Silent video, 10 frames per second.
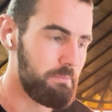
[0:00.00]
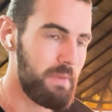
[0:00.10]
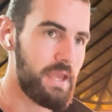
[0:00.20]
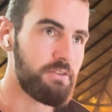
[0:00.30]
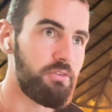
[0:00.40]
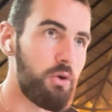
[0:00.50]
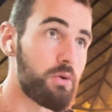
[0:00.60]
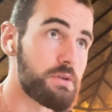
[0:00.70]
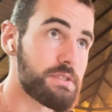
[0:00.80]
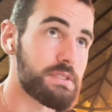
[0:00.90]
main
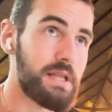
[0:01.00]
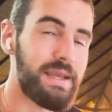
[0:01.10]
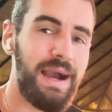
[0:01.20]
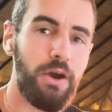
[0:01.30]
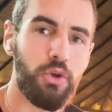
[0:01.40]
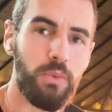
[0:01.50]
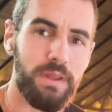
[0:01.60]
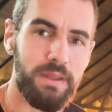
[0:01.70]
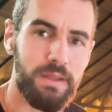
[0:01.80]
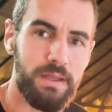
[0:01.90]
focus is like how do
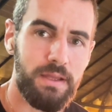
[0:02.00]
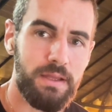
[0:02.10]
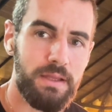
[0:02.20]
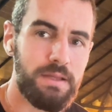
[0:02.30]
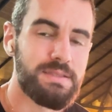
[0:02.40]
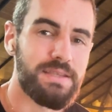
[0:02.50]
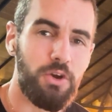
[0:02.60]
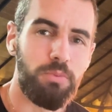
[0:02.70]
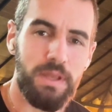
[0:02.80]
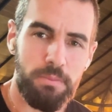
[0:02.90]
we
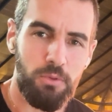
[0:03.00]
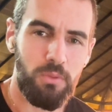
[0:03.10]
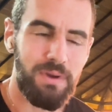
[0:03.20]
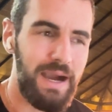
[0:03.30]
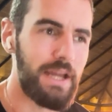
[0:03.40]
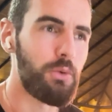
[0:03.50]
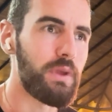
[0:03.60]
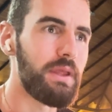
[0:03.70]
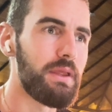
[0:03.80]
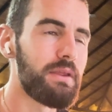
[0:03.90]
sell people how do we